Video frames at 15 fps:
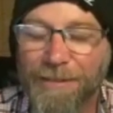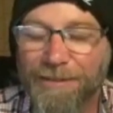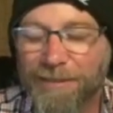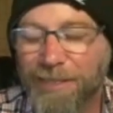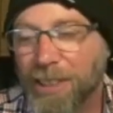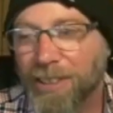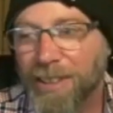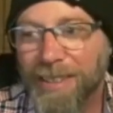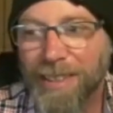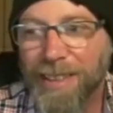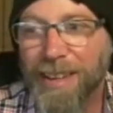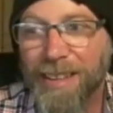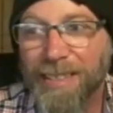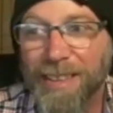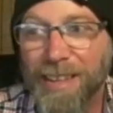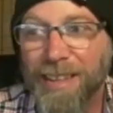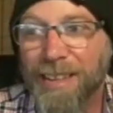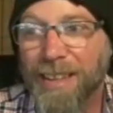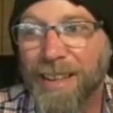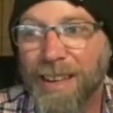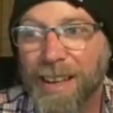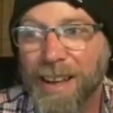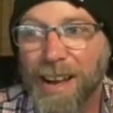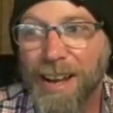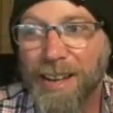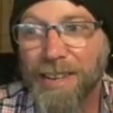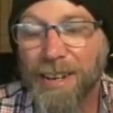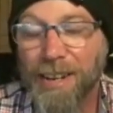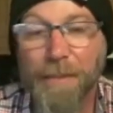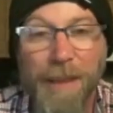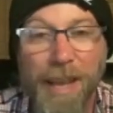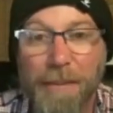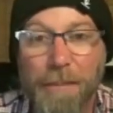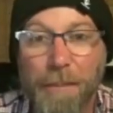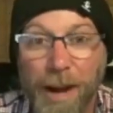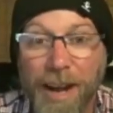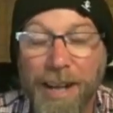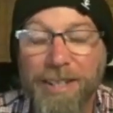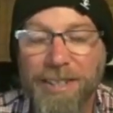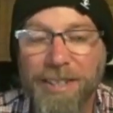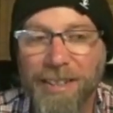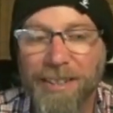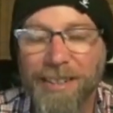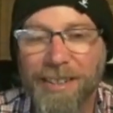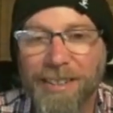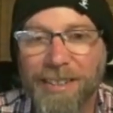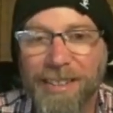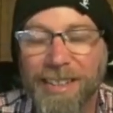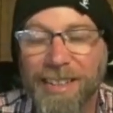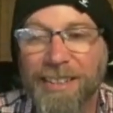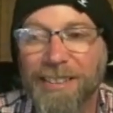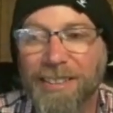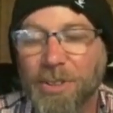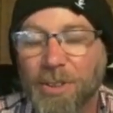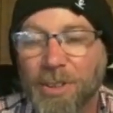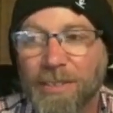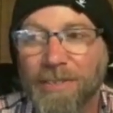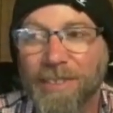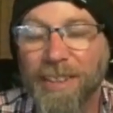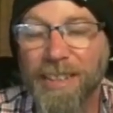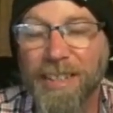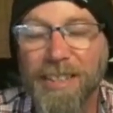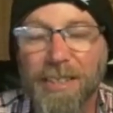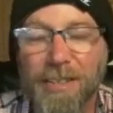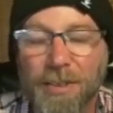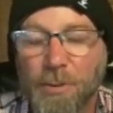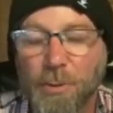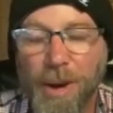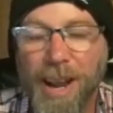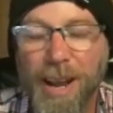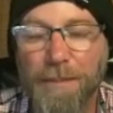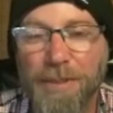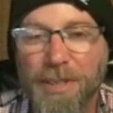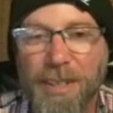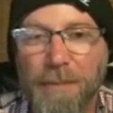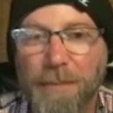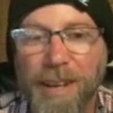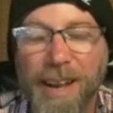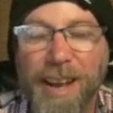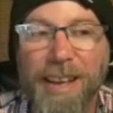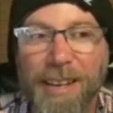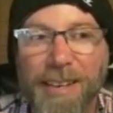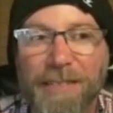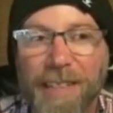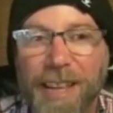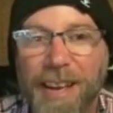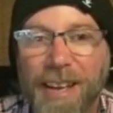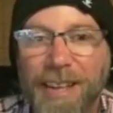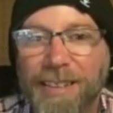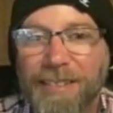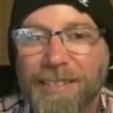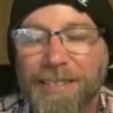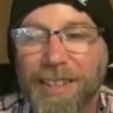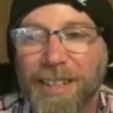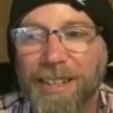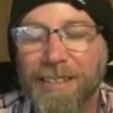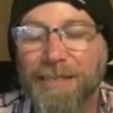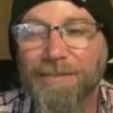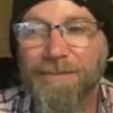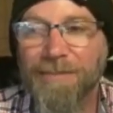you know, I think, I think a young man boxing can sort of at least grab some kind of that, uh,